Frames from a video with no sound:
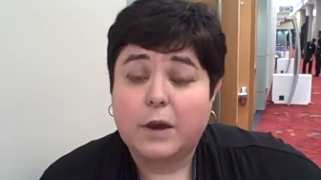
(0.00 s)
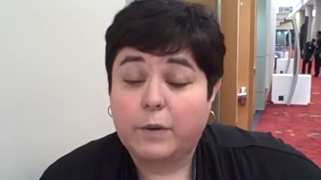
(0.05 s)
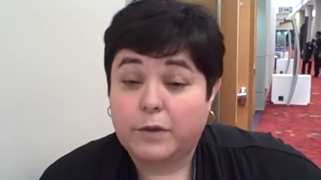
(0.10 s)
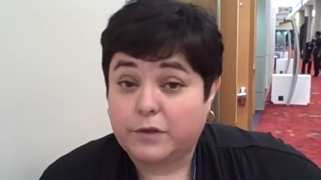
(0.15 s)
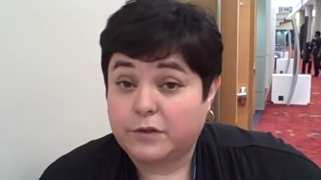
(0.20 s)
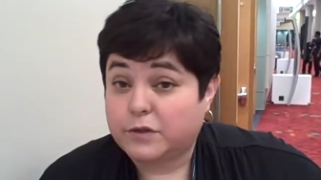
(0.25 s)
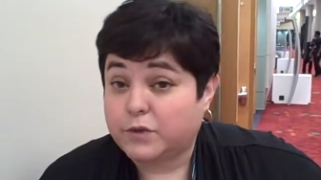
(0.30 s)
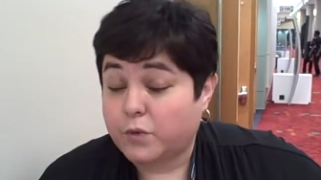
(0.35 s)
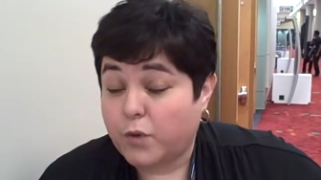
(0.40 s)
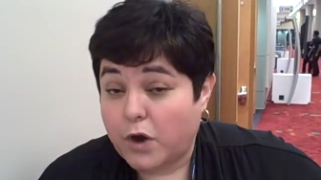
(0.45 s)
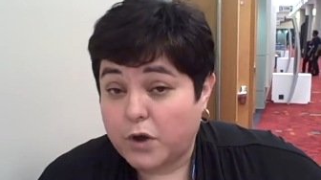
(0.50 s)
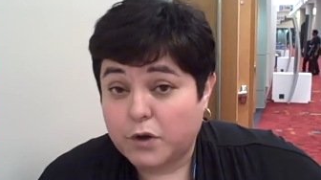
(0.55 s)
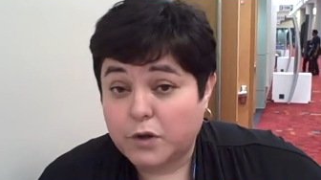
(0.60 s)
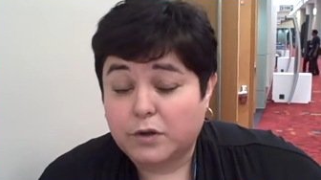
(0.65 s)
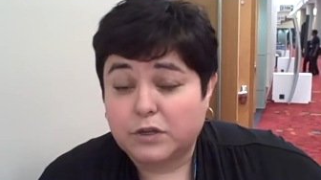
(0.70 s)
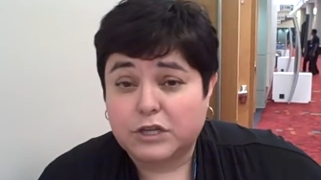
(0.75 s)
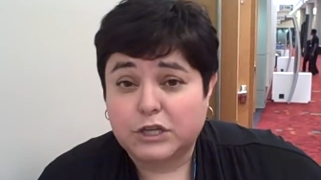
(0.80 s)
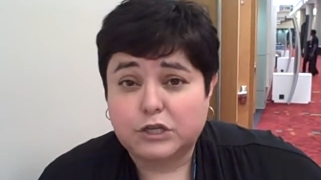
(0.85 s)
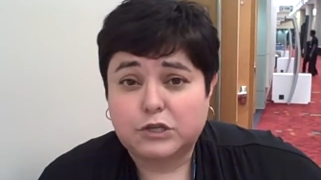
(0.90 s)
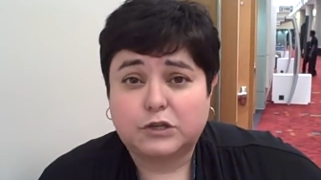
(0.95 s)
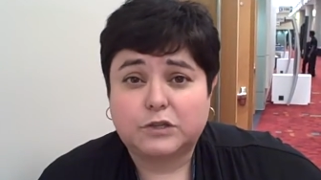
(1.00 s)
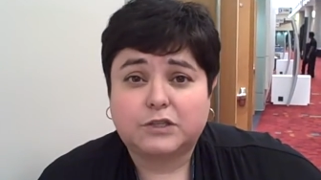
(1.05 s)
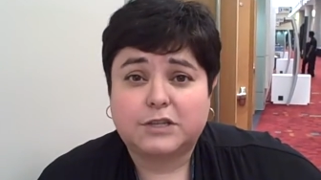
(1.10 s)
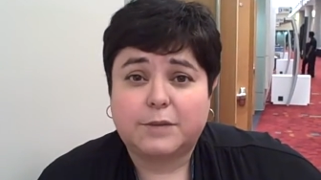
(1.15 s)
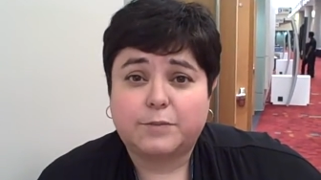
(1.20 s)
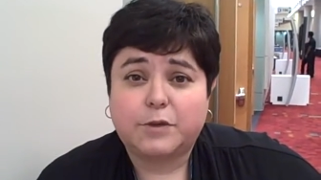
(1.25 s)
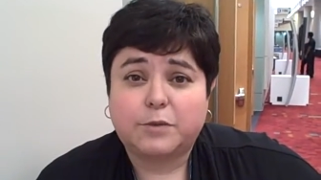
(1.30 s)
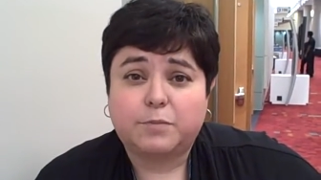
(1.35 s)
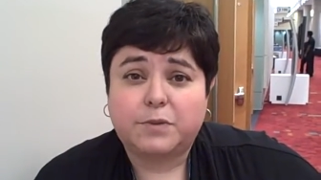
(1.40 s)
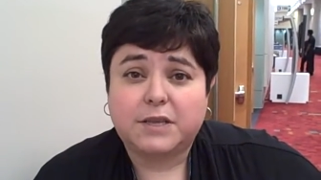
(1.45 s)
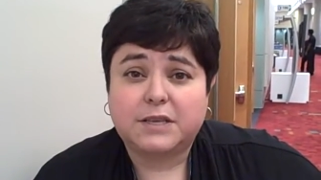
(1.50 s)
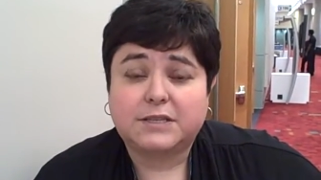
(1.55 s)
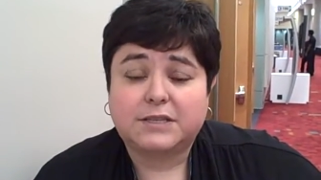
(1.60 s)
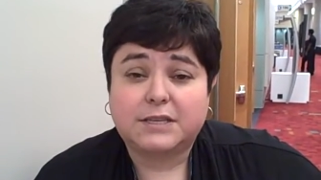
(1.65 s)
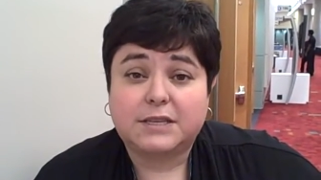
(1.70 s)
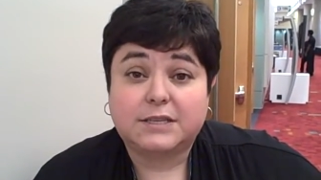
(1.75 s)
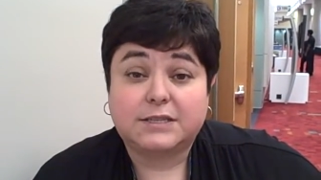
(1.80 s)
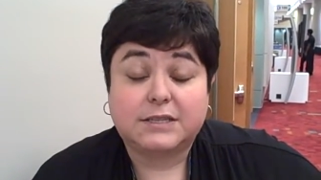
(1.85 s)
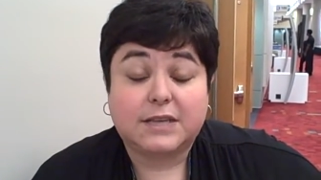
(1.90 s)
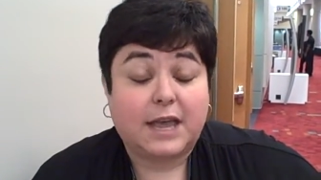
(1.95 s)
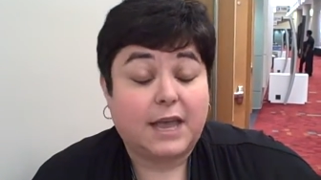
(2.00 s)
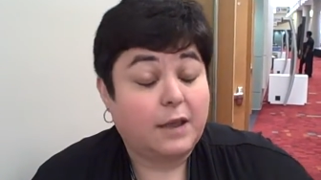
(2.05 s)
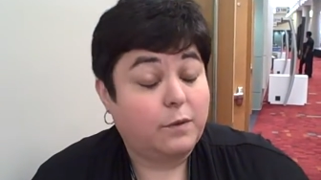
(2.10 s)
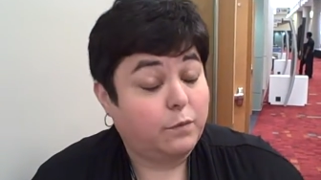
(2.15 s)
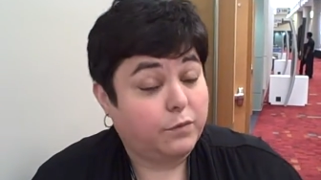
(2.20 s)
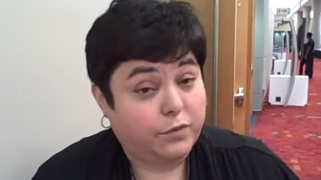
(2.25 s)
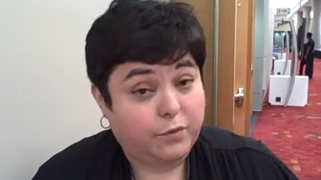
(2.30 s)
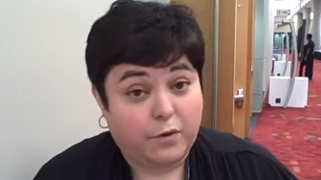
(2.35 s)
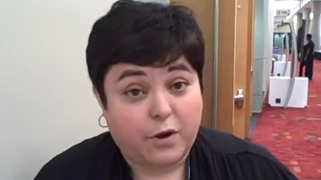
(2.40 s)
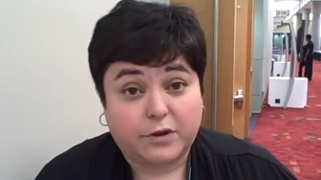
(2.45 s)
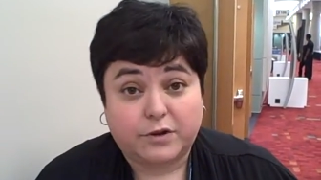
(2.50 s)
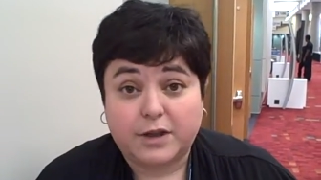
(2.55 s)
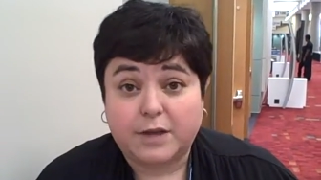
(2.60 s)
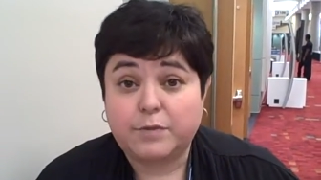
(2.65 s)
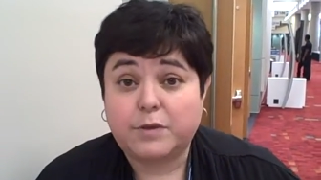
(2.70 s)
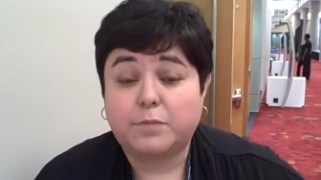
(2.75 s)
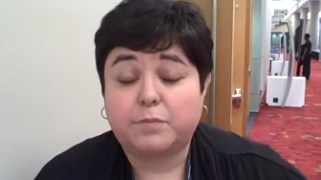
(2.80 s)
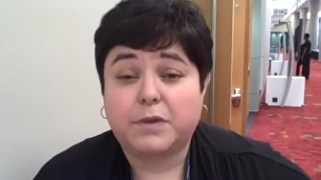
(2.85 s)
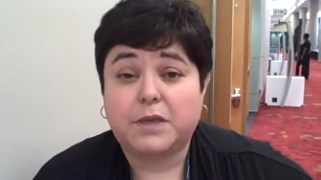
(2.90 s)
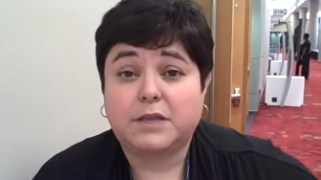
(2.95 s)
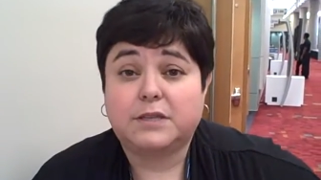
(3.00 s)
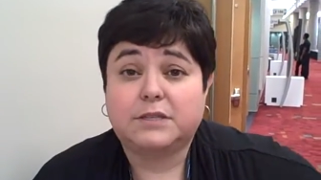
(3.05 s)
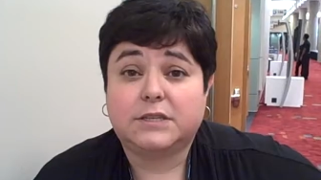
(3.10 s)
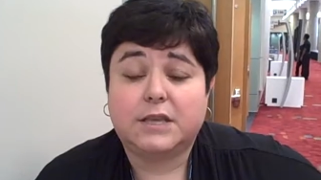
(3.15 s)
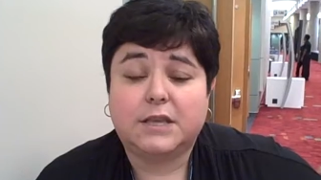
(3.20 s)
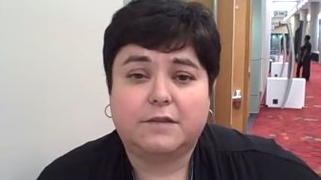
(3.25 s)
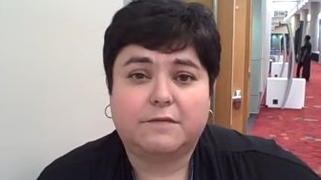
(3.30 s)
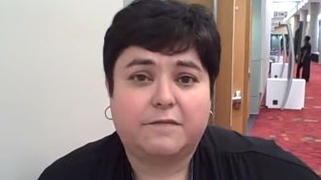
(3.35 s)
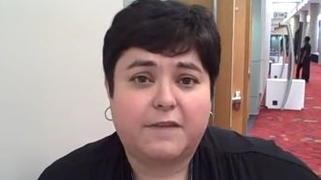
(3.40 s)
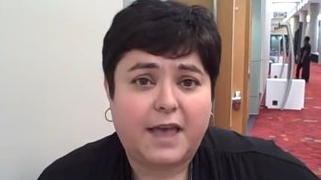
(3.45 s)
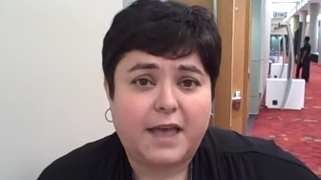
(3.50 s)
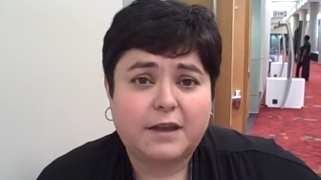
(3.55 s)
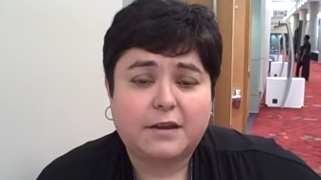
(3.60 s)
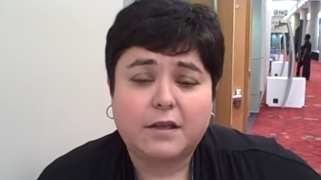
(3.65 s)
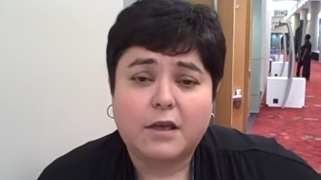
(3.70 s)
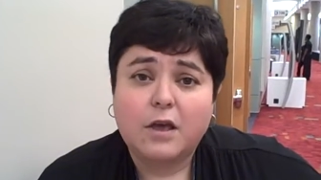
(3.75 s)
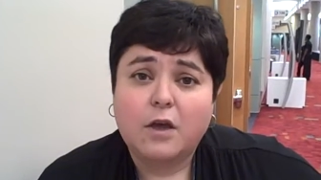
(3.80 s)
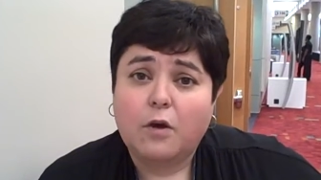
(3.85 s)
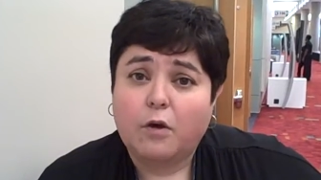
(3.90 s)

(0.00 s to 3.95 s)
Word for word: whether it's through our new digital WPC site, through our WPC event,